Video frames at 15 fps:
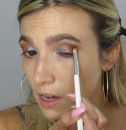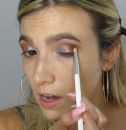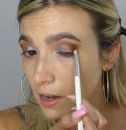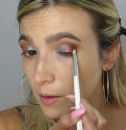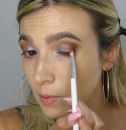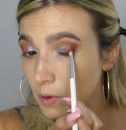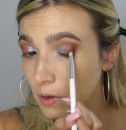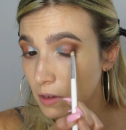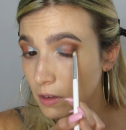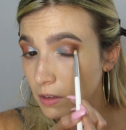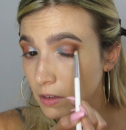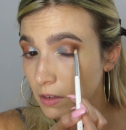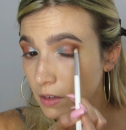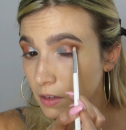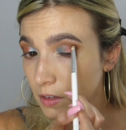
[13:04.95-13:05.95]
the eyeball,
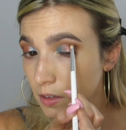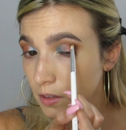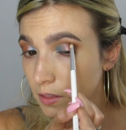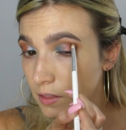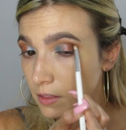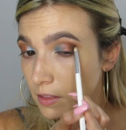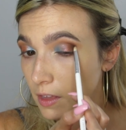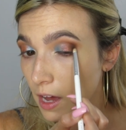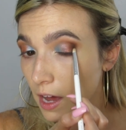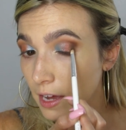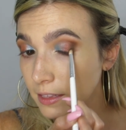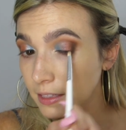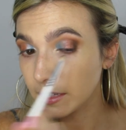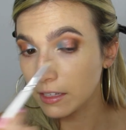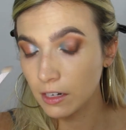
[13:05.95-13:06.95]
the
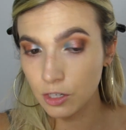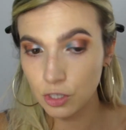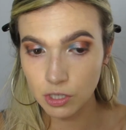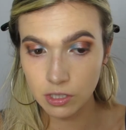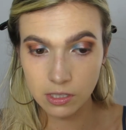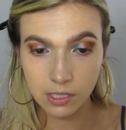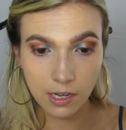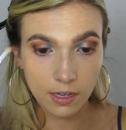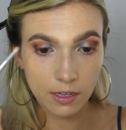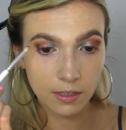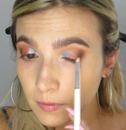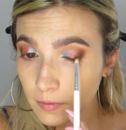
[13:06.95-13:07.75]
eyelid, I should say.